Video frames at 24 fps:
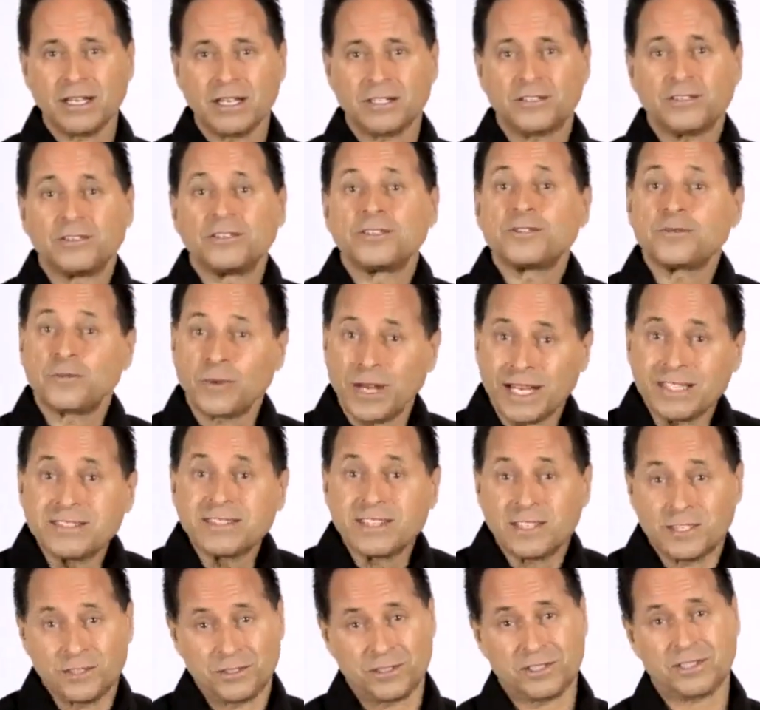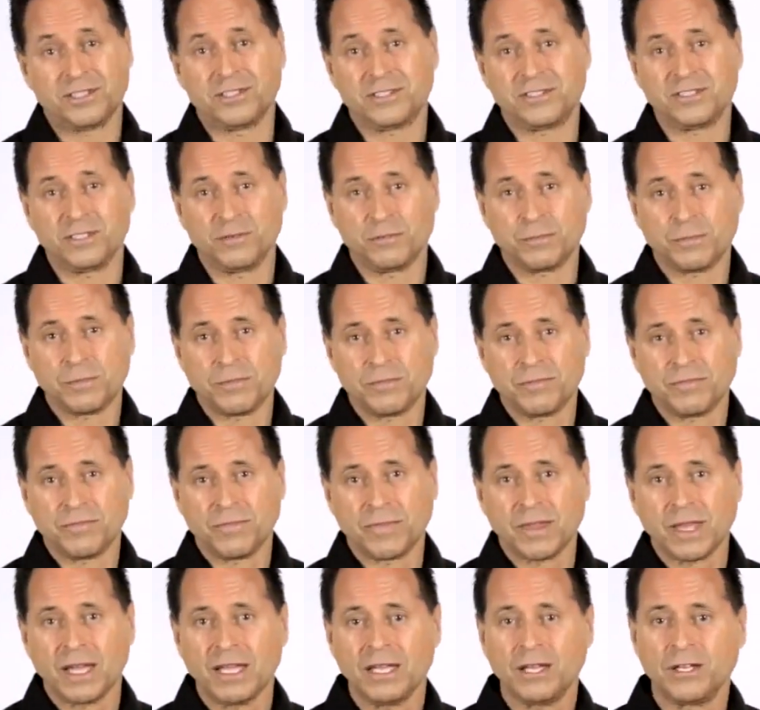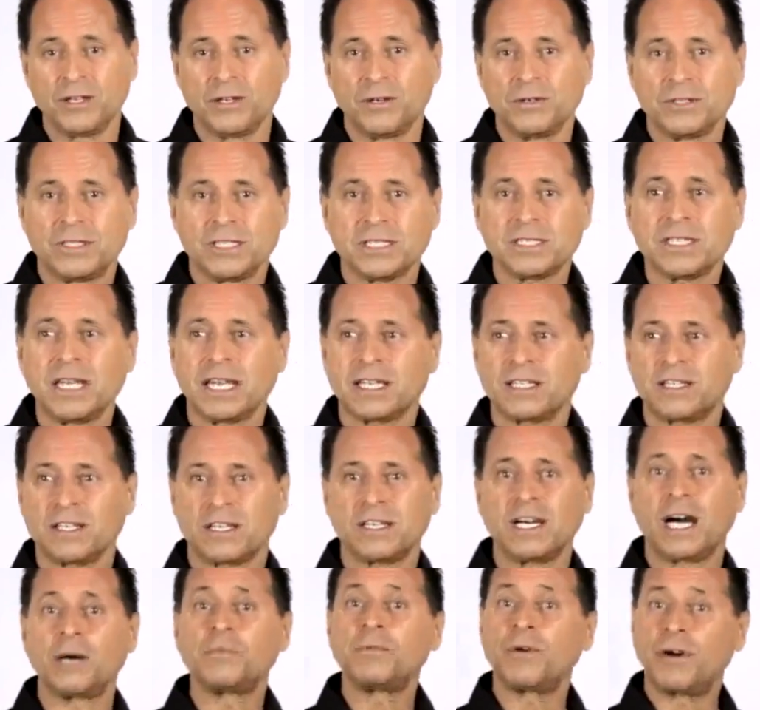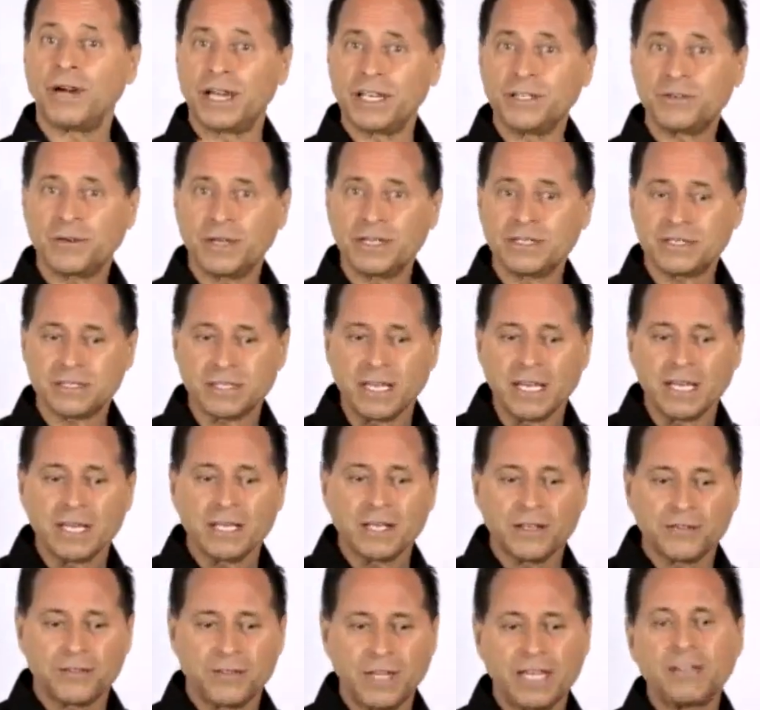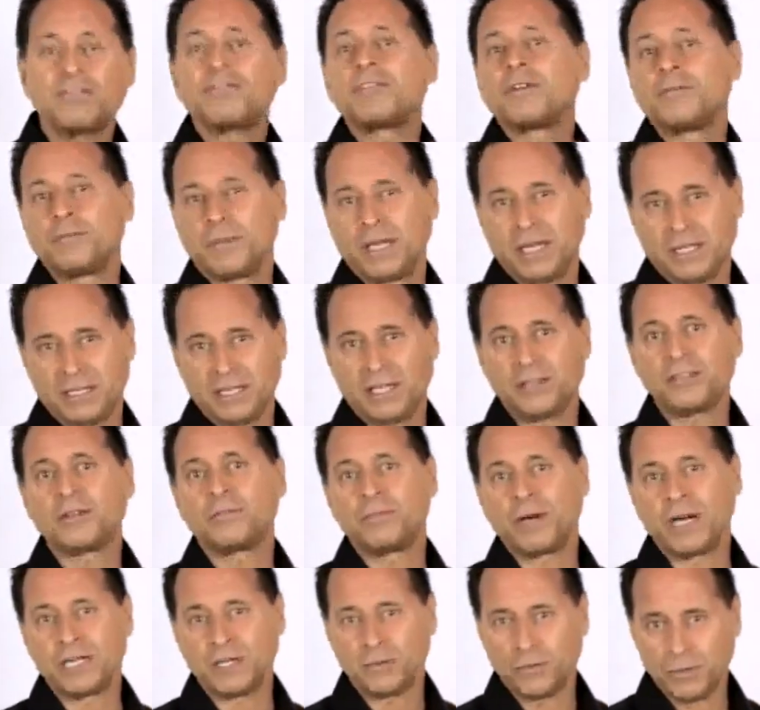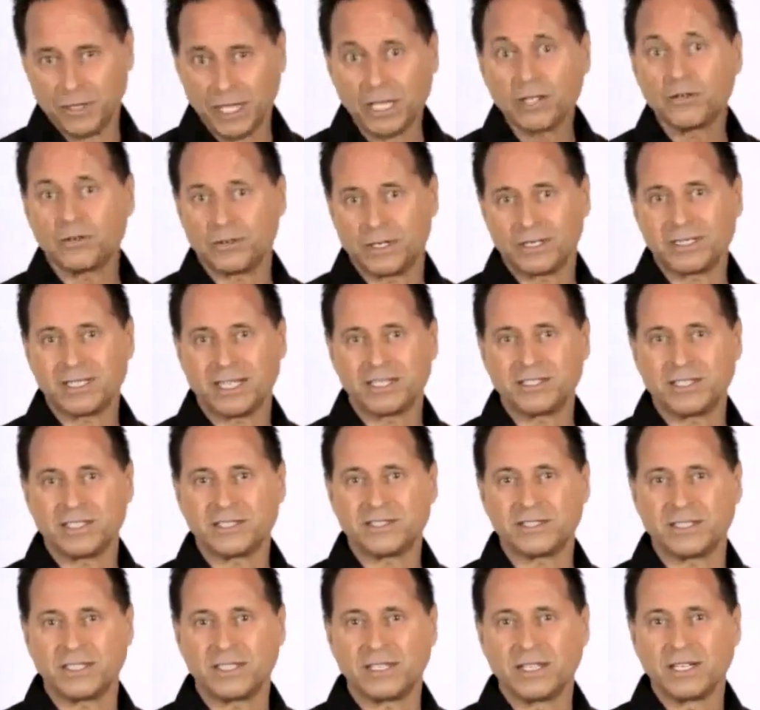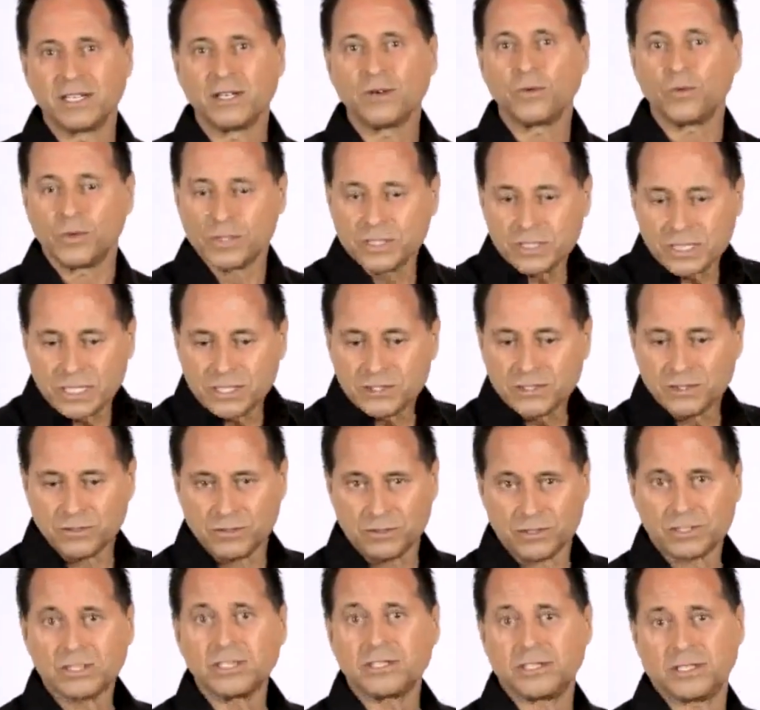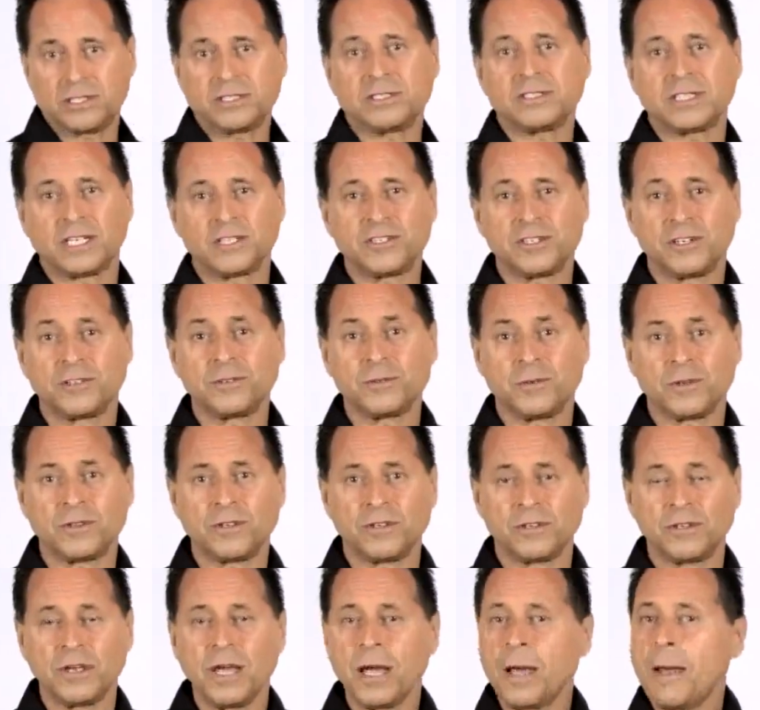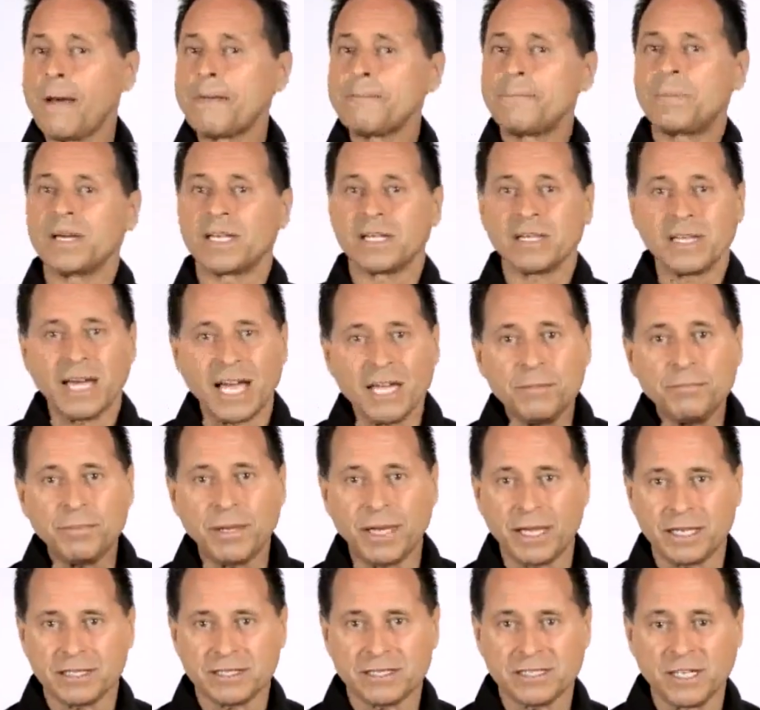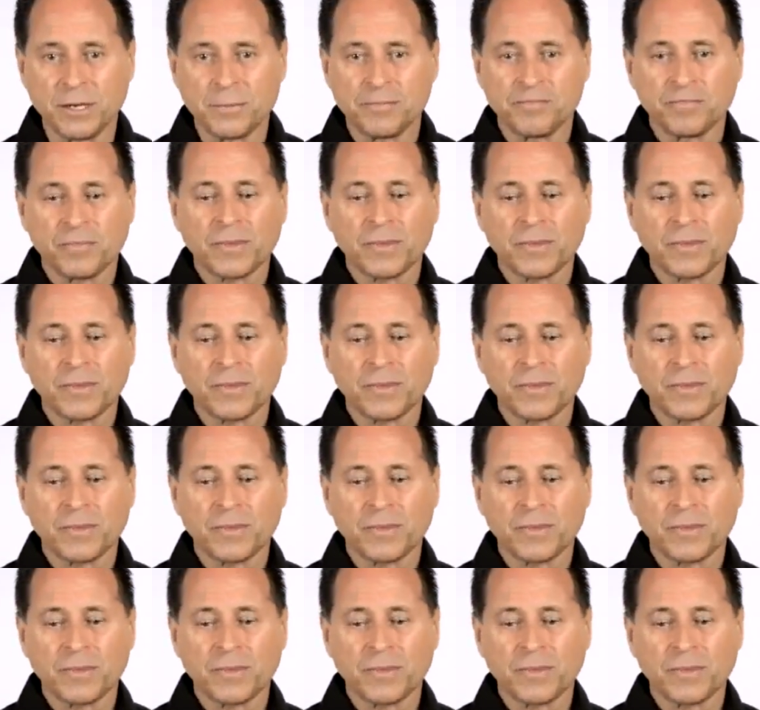It turns rancid in your system. It's just like the carbohydrates, they ferment in the body when they go undigested, which leads to those conditions I shared with you. But lipase,